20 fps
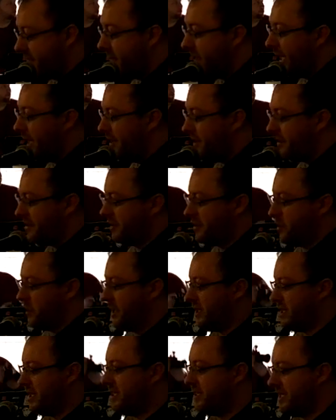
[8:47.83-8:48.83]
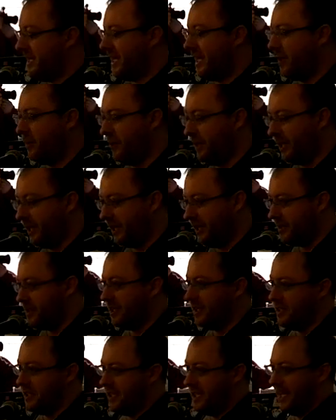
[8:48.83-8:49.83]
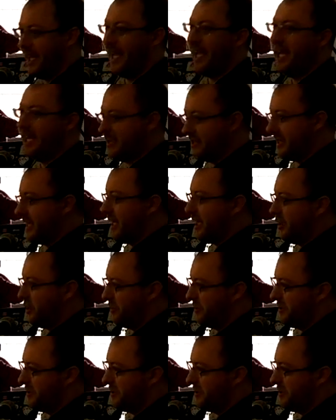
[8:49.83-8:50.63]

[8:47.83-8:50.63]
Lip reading: And you can quite easily see how we can insert a delay into that loop